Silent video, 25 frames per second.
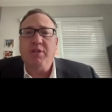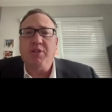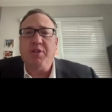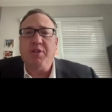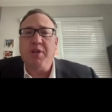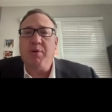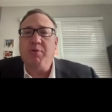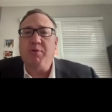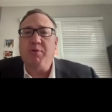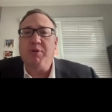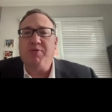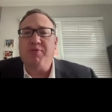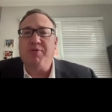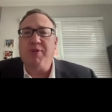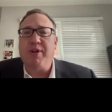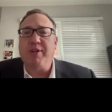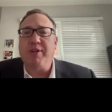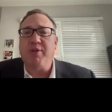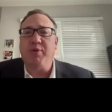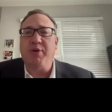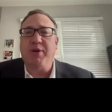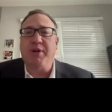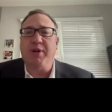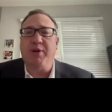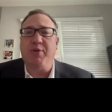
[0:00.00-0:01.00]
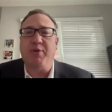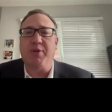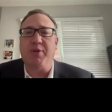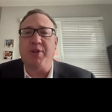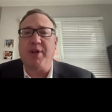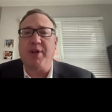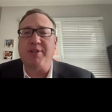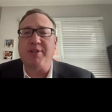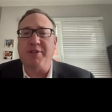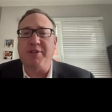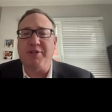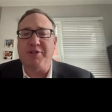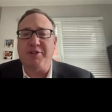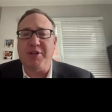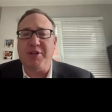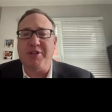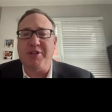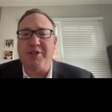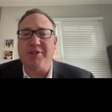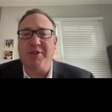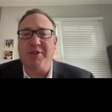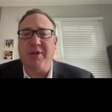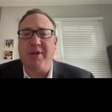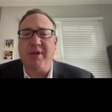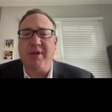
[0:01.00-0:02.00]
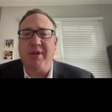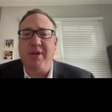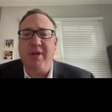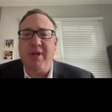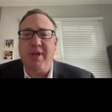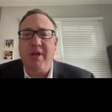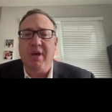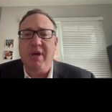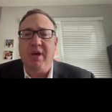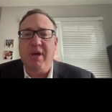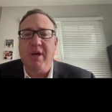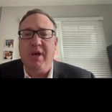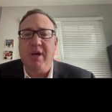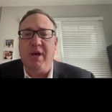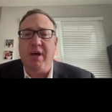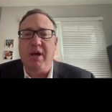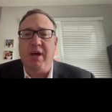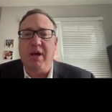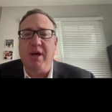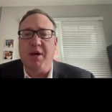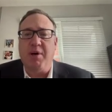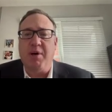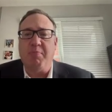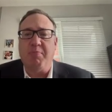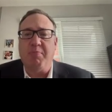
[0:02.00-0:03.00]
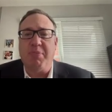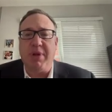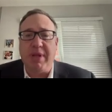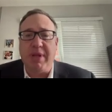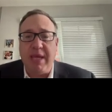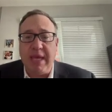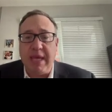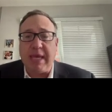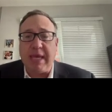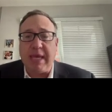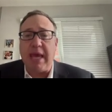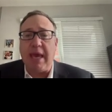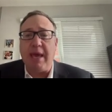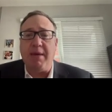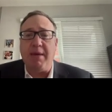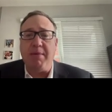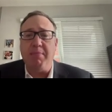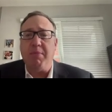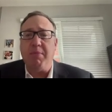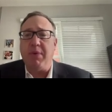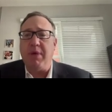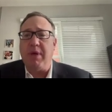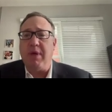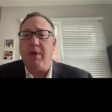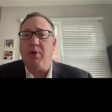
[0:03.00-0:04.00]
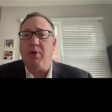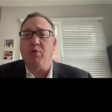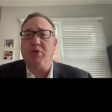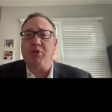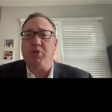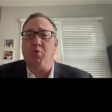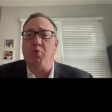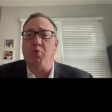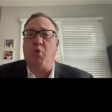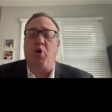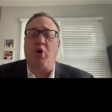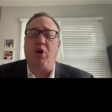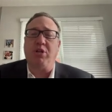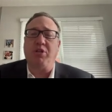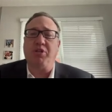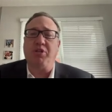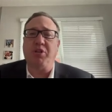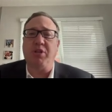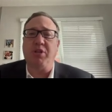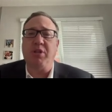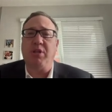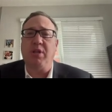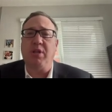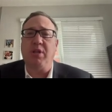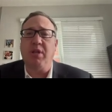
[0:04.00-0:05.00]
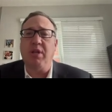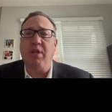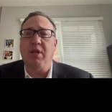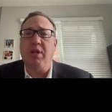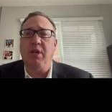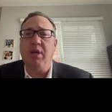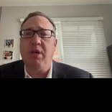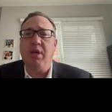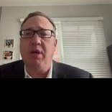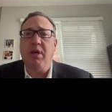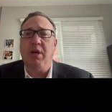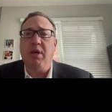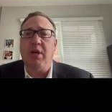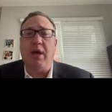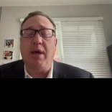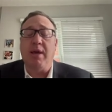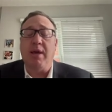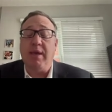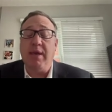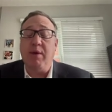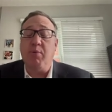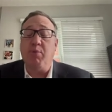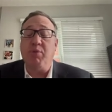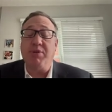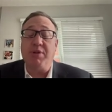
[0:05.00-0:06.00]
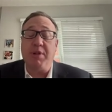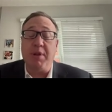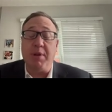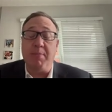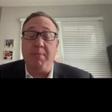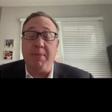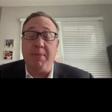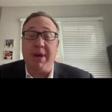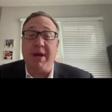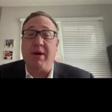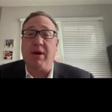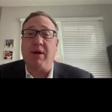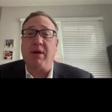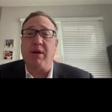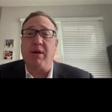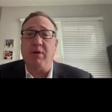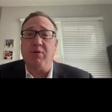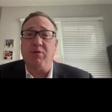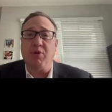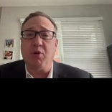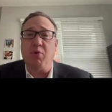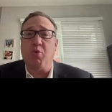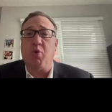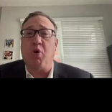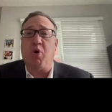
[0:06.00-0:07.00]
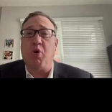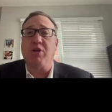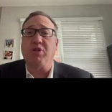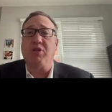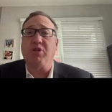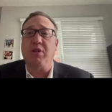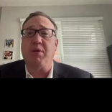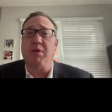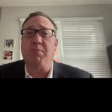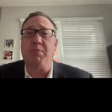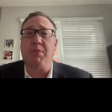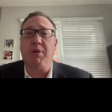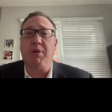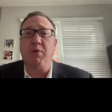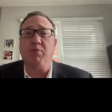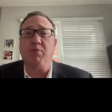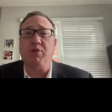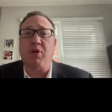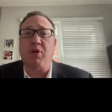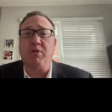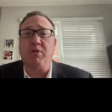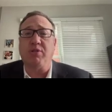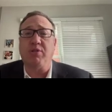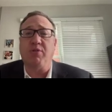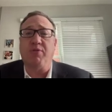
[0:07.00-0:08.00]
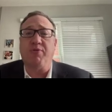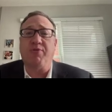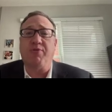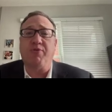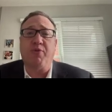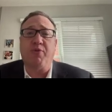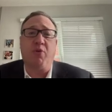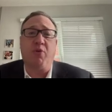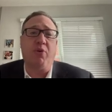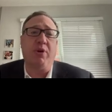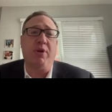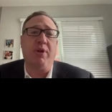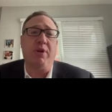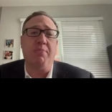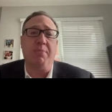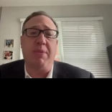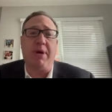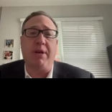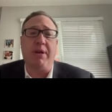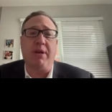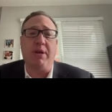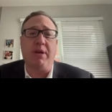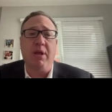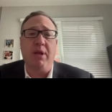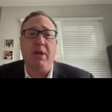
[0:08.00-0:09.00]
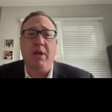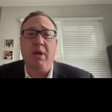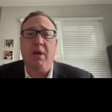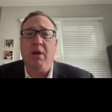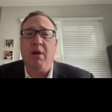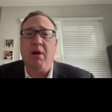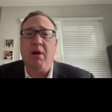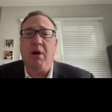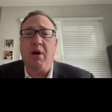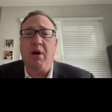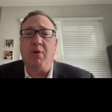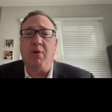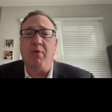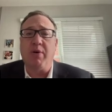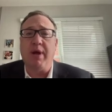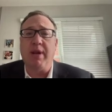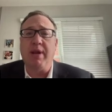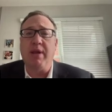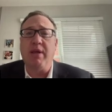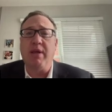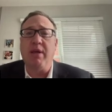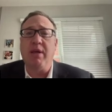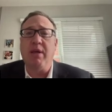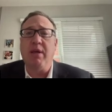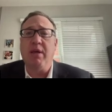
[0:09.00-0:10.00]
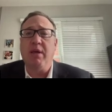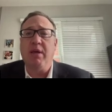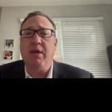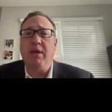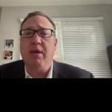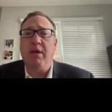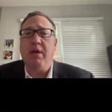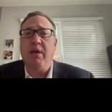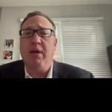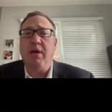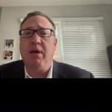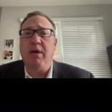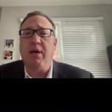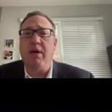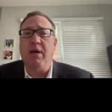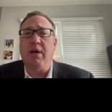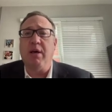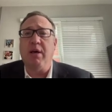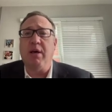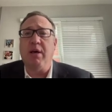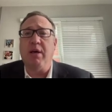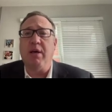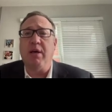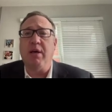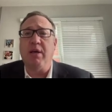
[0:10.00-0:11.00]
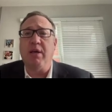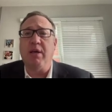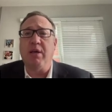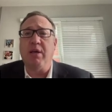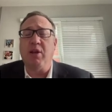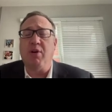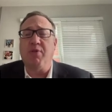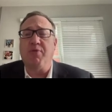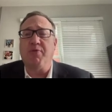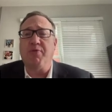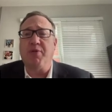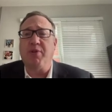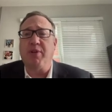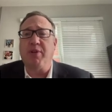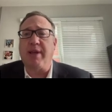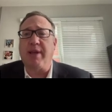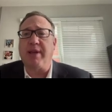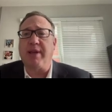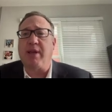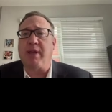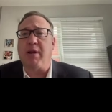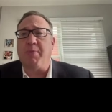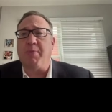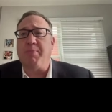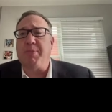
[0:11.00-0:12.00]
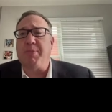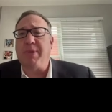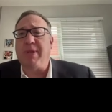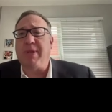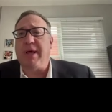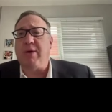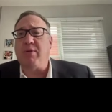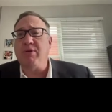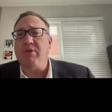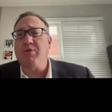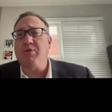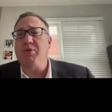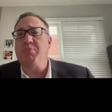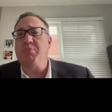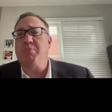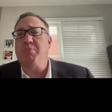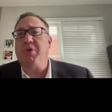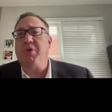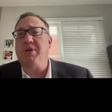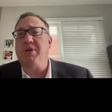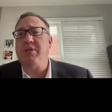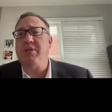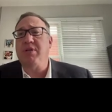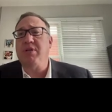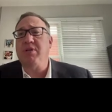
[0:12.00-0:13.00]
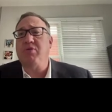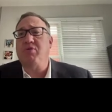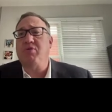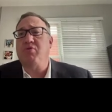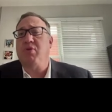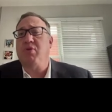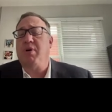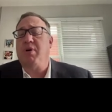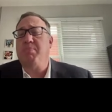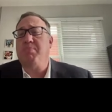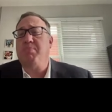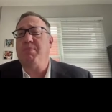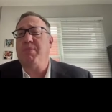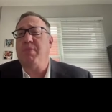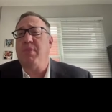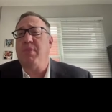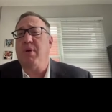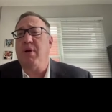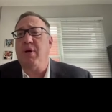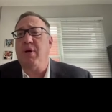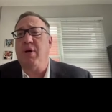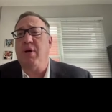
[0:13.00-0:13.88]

distinguished fellow here with us at JINSA. But he was in Washington. He was in America. He was in Washington, but he was also in Florida. He met already, for like a couple hours with President Trump.